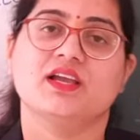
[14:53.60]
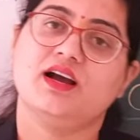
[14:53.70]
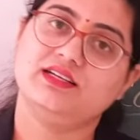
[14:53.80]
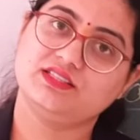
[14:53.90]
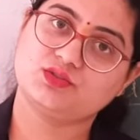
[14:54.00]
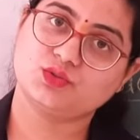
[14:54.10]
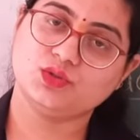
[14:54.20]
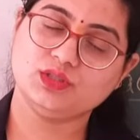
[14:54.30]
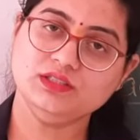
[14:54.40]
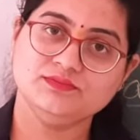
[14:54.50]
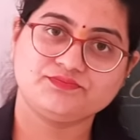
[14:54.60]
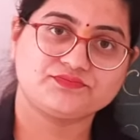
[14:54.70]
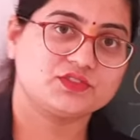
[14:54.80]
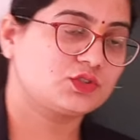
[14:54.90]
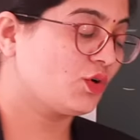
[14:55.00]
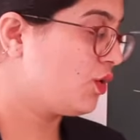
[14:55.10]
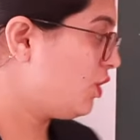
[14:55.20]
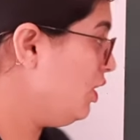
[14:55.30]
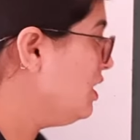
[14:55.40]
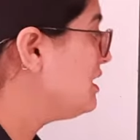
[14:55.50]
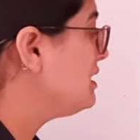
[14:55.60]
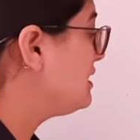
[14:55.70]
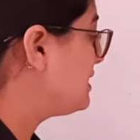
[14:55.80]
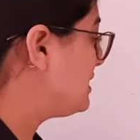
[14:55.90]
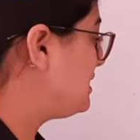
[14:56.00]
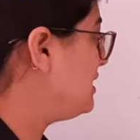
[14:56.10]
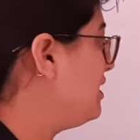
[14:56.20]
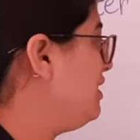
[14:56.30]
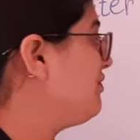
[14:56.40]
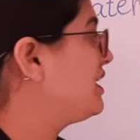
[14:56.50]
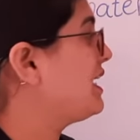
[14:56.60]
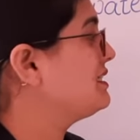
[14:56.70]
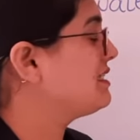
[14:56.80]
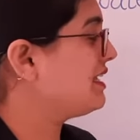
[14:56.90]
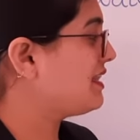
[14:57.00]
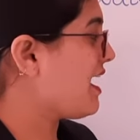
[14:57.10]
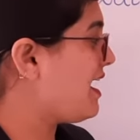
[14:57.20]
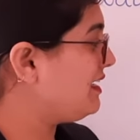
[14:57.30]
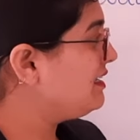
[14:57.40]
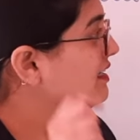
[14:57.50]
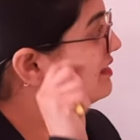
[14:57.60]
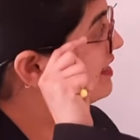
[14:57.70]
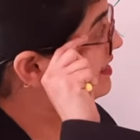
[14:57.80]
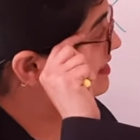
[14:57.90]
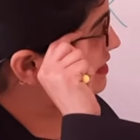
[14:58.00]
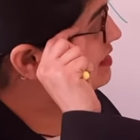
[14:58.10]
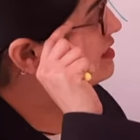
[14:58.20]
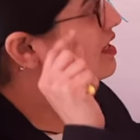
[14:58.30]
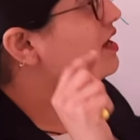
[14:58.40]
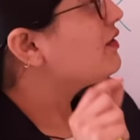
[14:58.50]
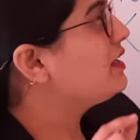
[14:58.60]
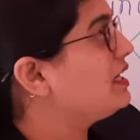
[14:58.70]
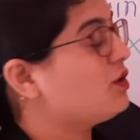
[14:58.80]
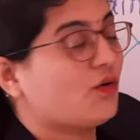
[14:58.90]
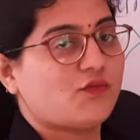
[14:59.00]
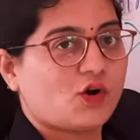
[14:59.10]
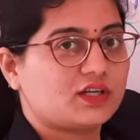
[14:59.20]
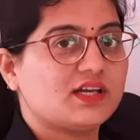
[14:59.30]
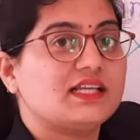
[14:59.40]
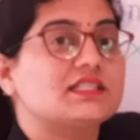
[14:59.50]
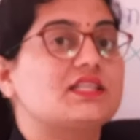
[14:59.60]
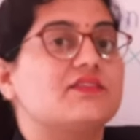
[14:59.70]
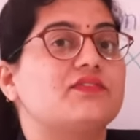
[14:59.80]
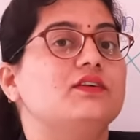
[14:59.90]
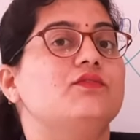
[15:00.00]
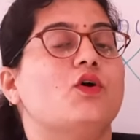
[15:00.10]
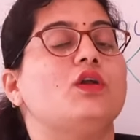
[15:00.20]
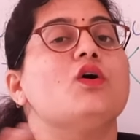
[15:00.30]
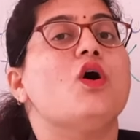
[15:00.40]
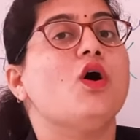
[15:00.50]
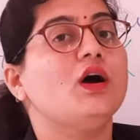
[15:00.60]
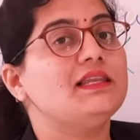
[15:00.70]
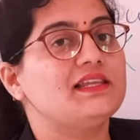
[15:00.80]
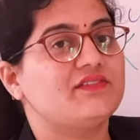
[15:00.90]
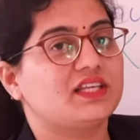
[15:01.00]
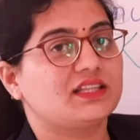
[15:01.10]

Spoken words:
Understood? So here we can say that there is need of water is different for all living